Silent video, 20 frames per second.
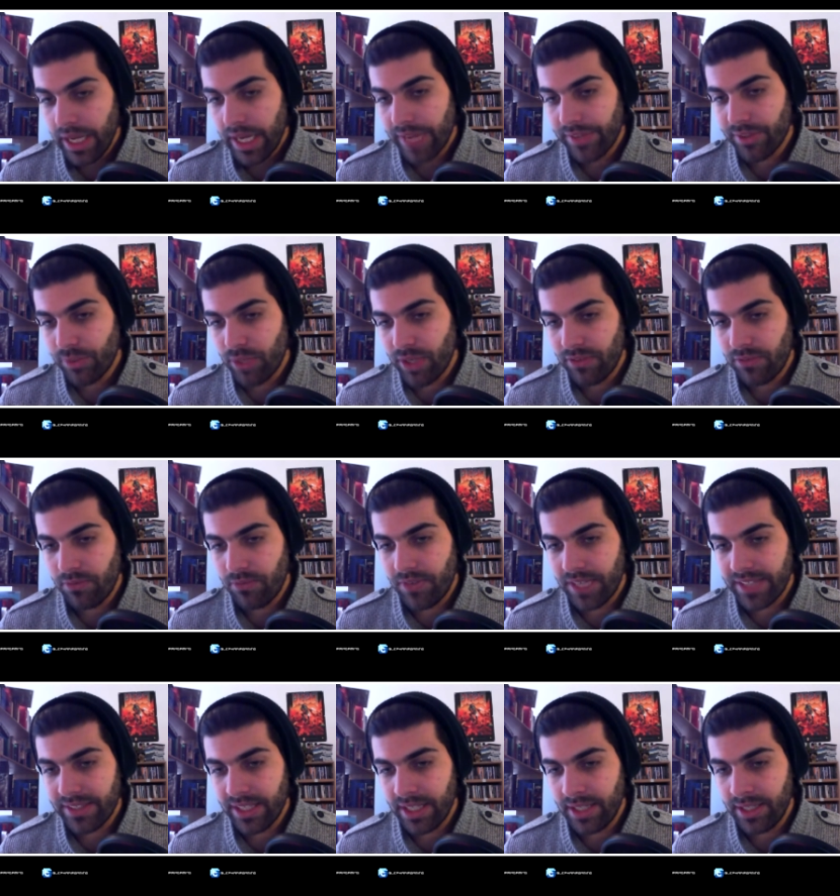And then we have
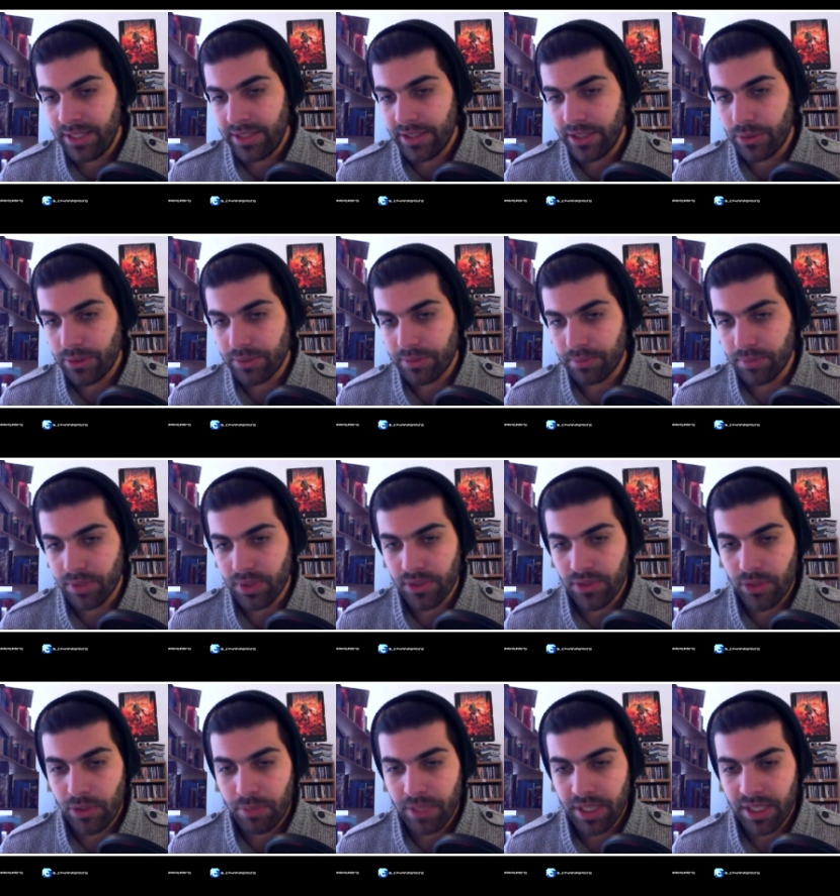Vitality Totem,
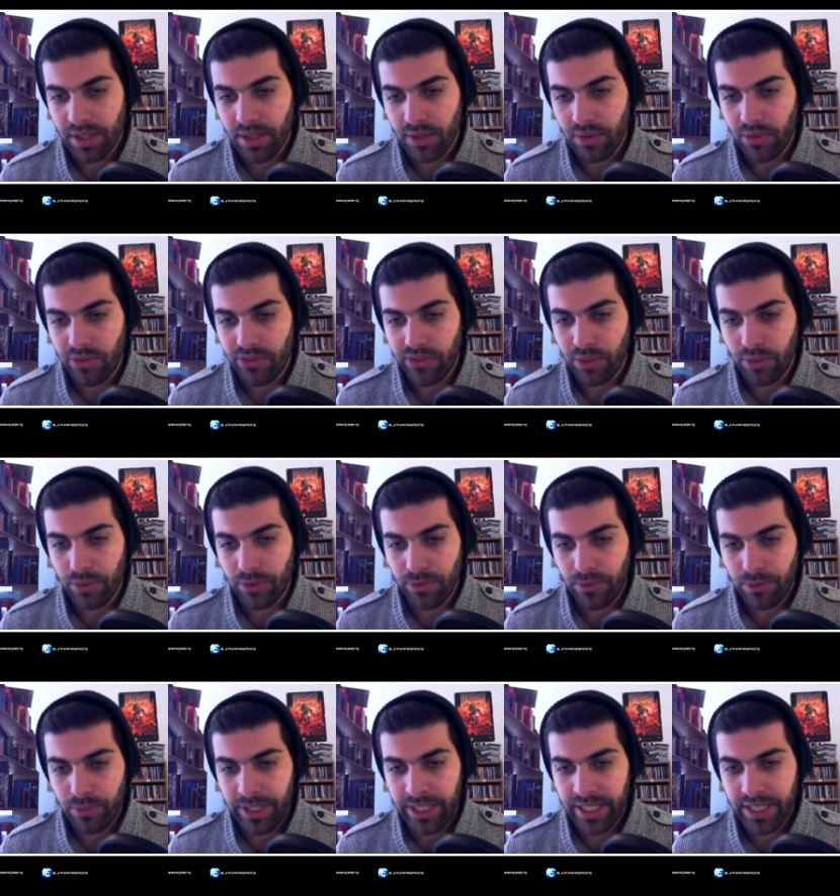2 mana,
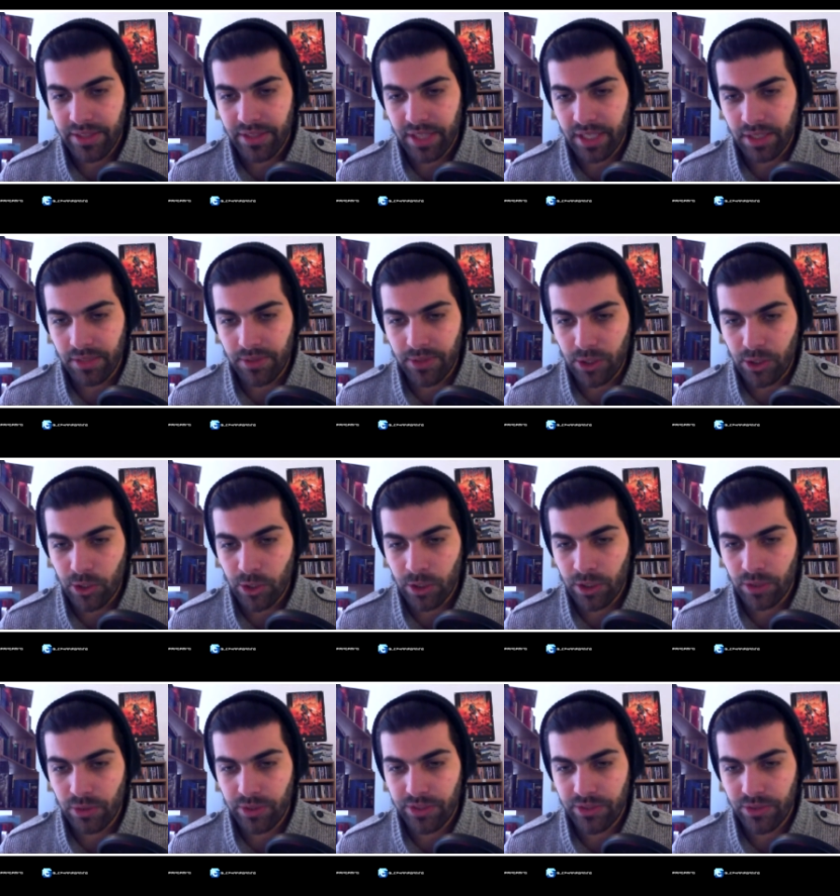0/3. At the end of your
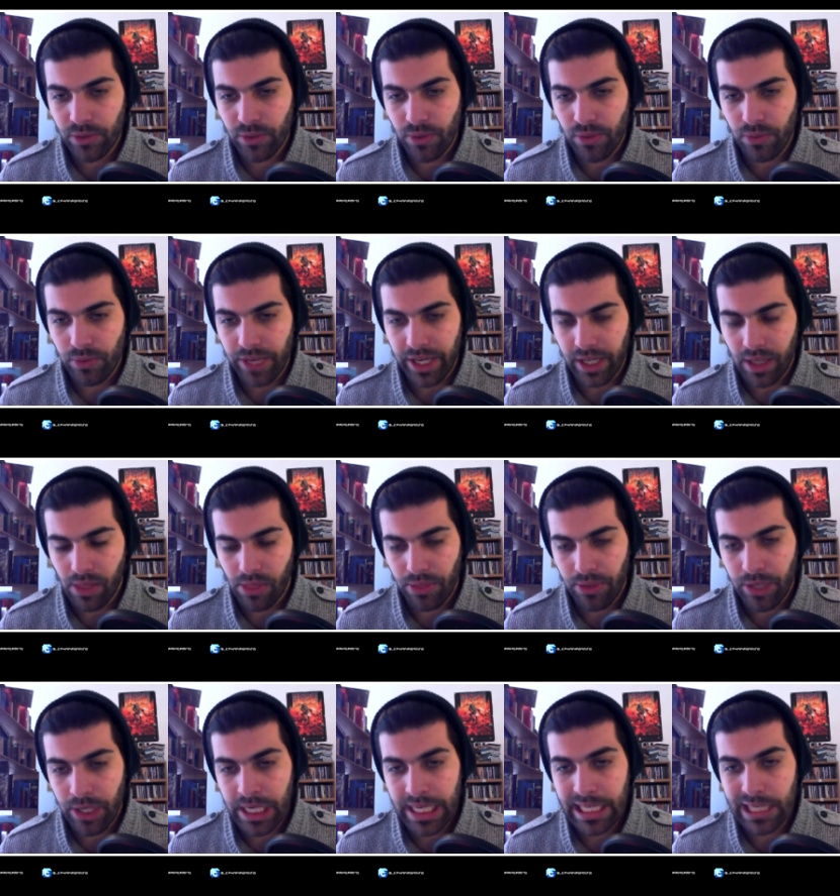turn, restore 3 health
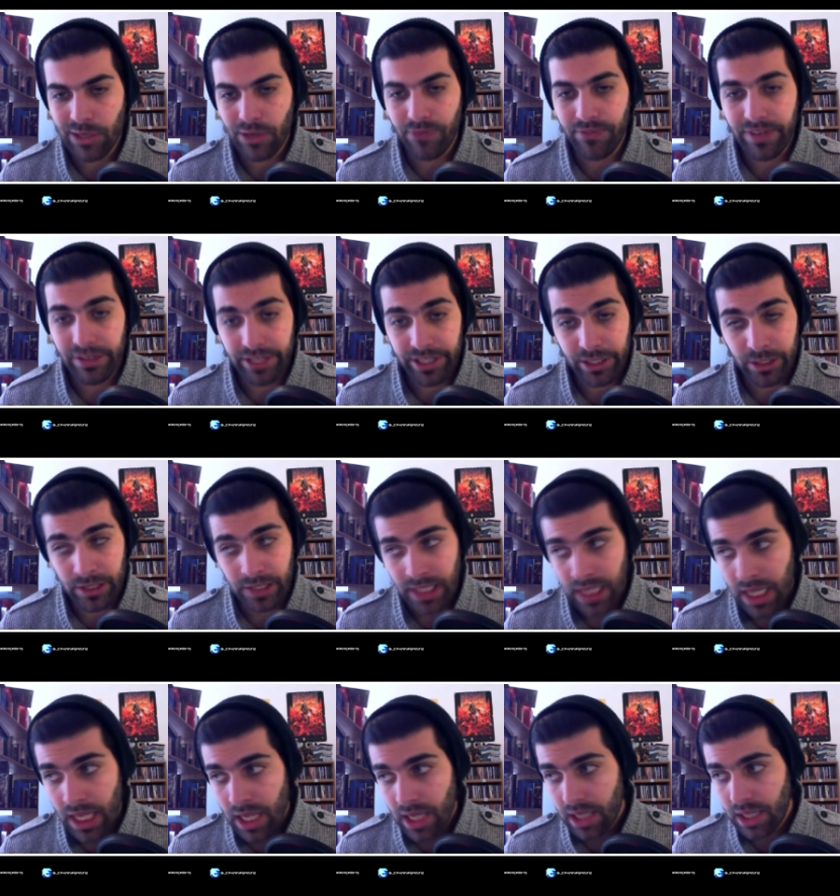to your hero. Very good.
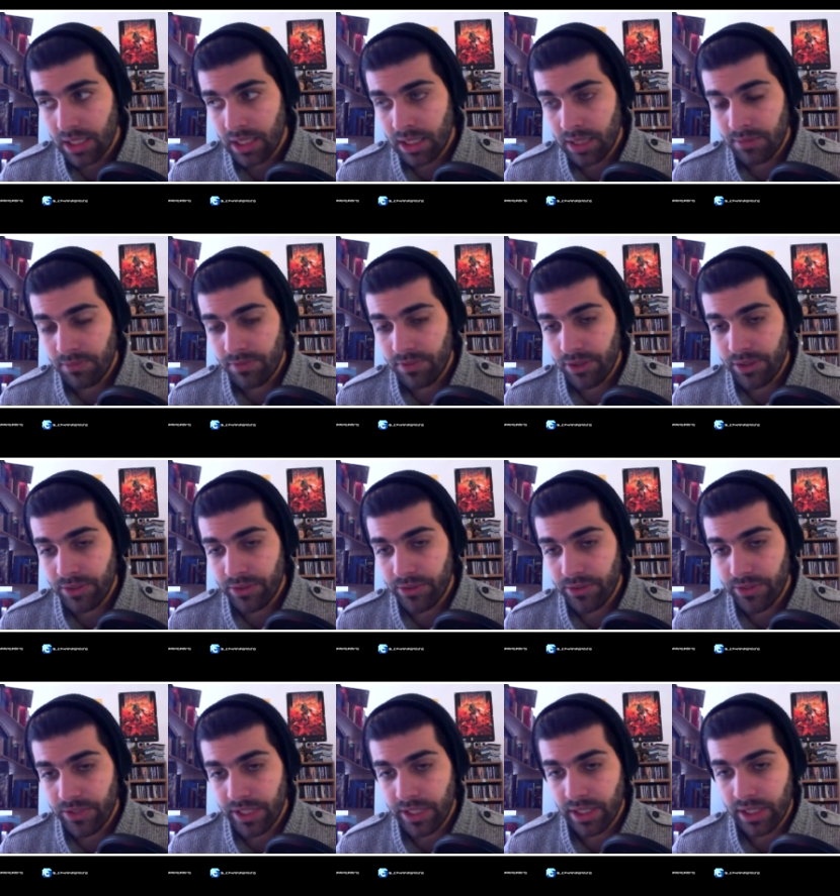Very
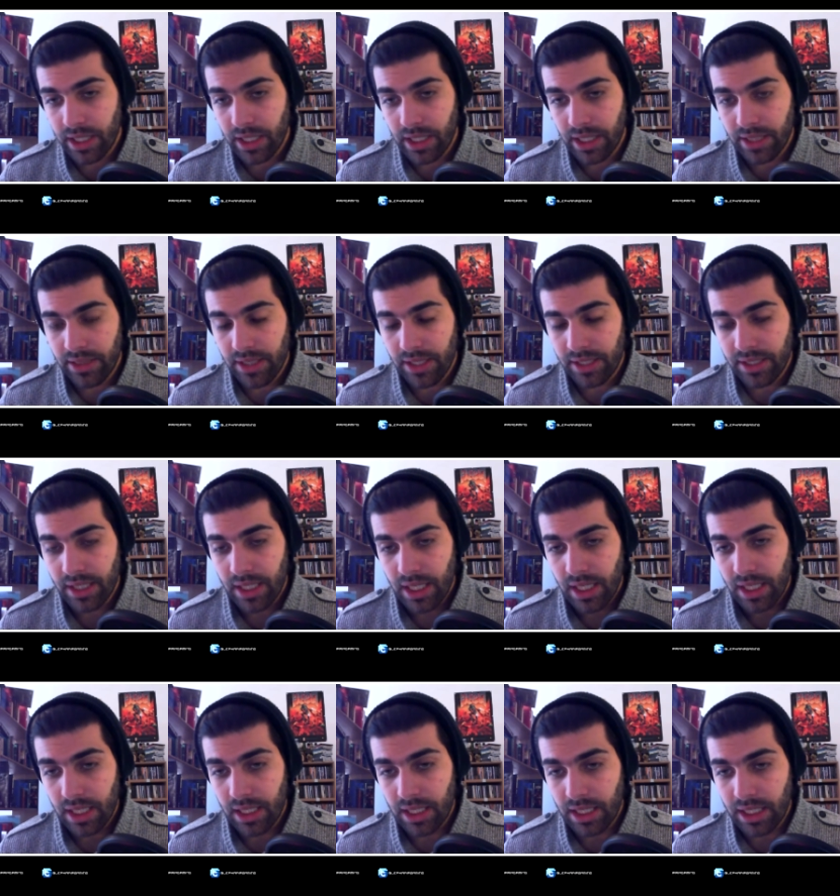interesting. I like that.
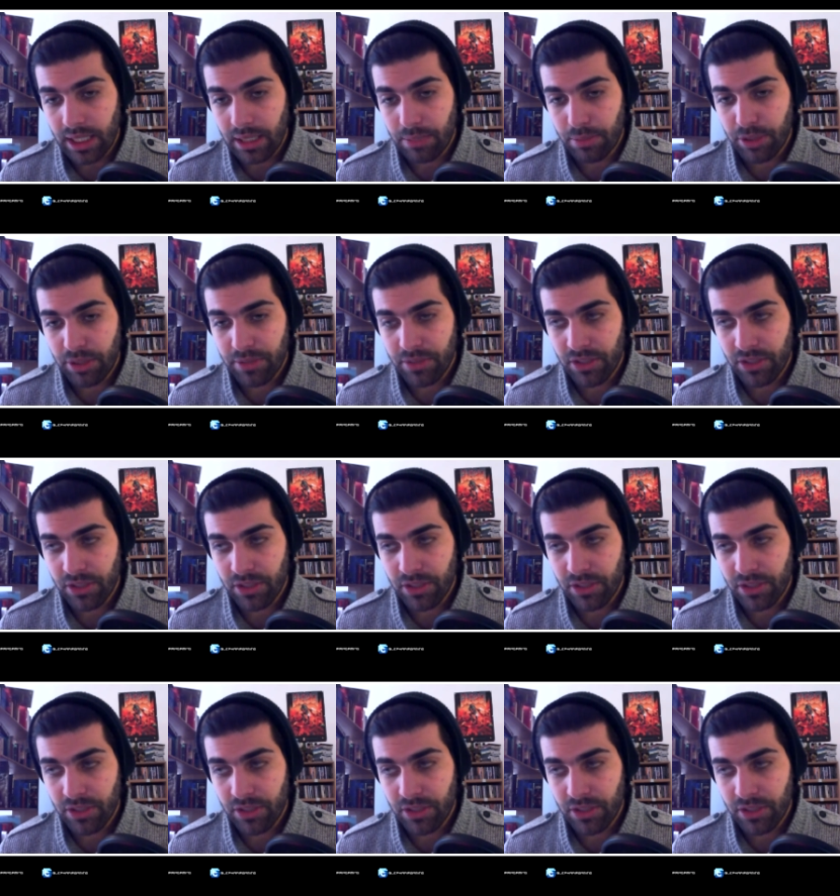Pretty